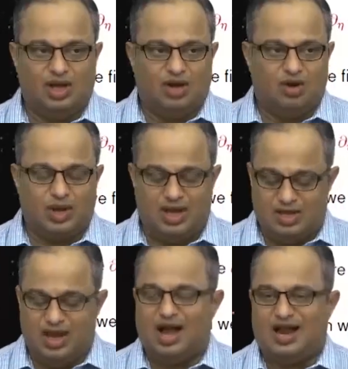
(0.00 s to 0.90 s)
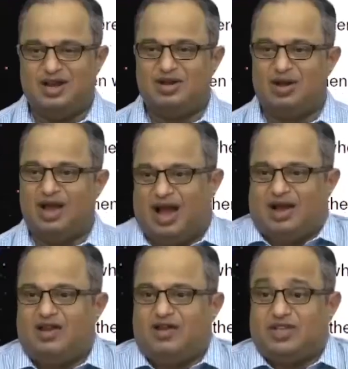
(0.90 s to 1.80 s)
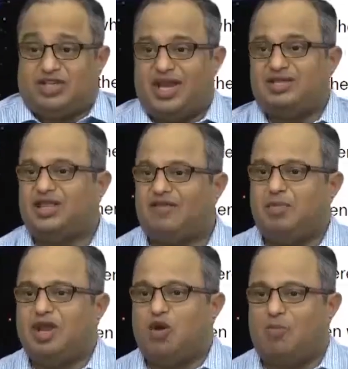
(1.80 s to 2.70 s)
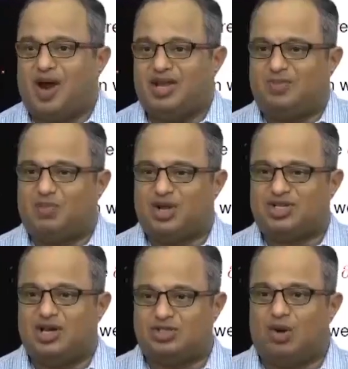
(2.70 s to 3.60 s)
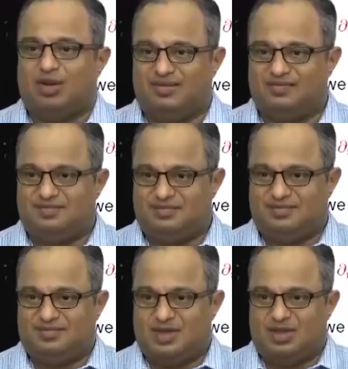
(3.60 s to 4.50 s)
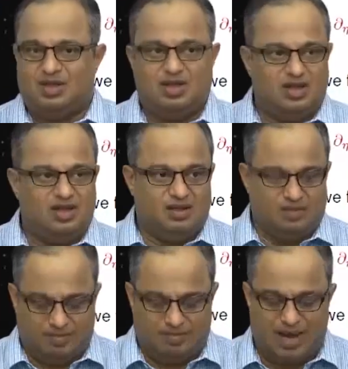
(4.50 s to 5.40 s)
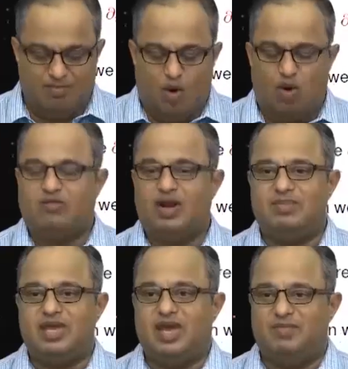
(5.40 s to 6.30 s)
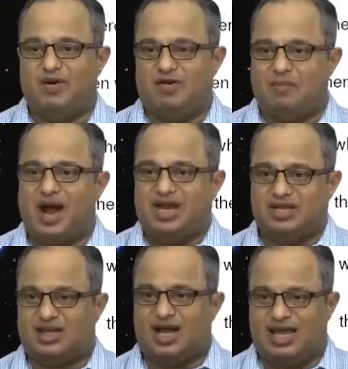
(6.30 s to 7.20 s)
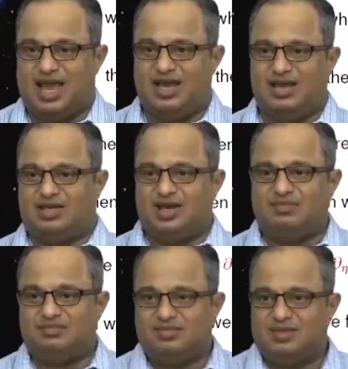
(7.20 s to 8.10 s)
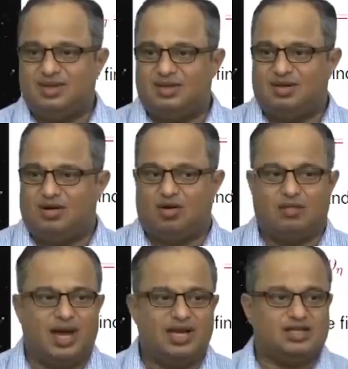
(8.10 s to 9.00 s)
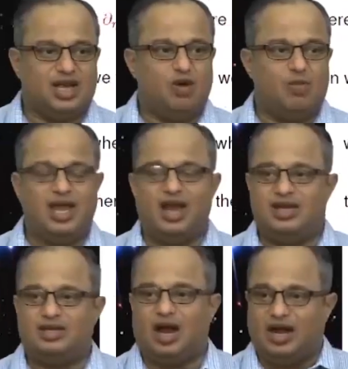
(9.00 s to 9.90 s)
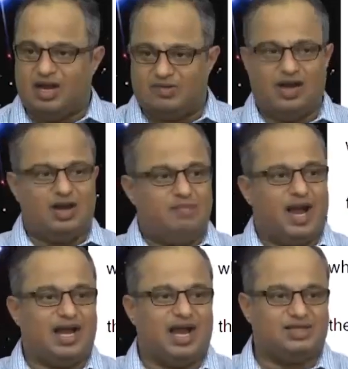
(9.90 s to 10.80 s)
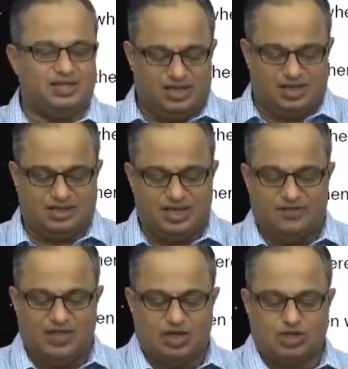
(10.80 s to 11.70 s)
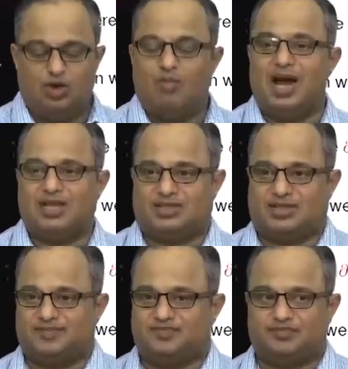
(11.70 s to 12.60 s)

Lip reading: okay. And in which case there will be no particle production at all. My mode will be e power minus I k eta or minus I omega eta, and it will remain as it is if there is no mass,